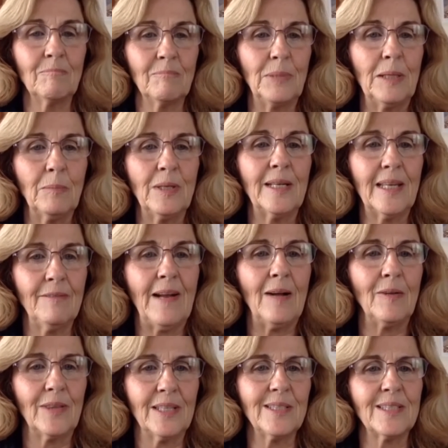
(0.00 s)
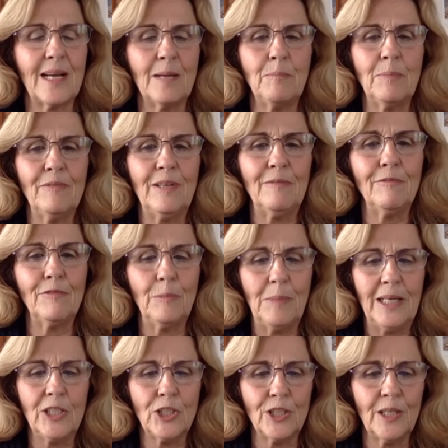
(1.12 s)
be able to give out this type of
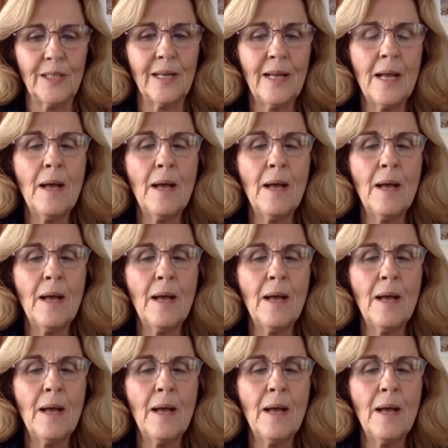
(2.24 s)
information.